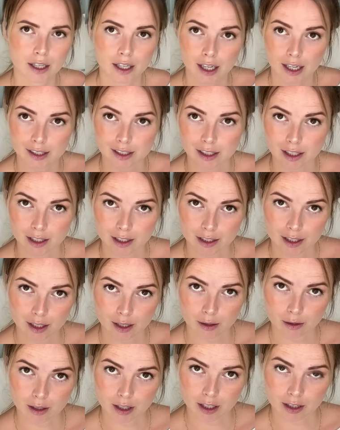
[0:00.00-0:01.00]
as long as I
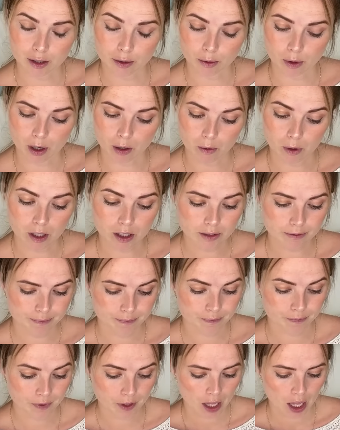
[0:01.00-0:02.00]
don't cut the wrong one.
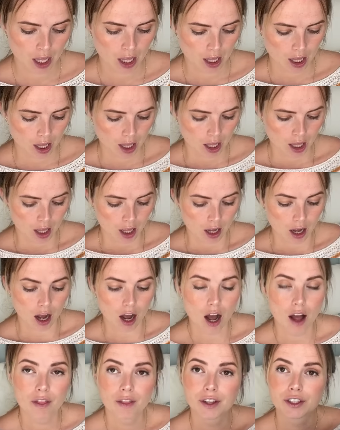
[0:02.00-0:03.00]

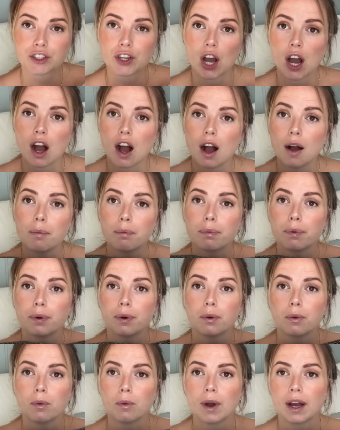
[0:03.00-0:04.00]
On the top,
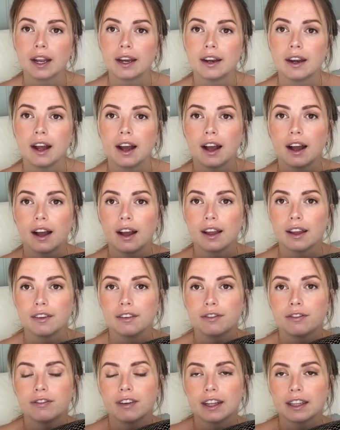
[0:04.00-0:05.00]
when I
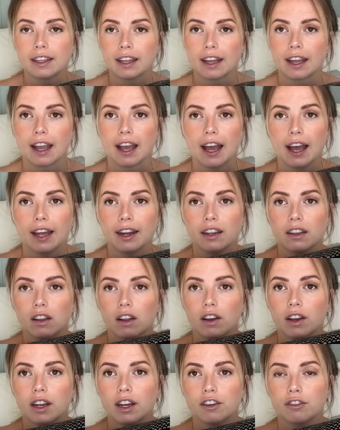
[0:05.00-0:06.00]
felt like I had a
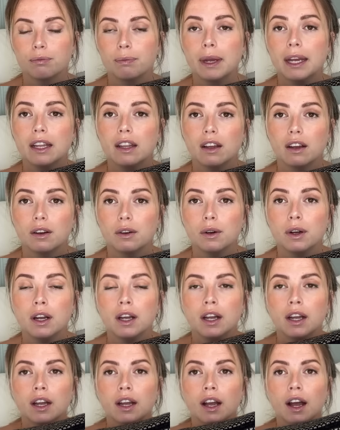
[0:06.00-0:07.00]
long enough pillow,
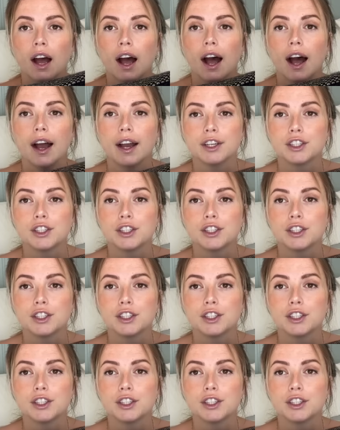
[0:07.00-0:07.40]
I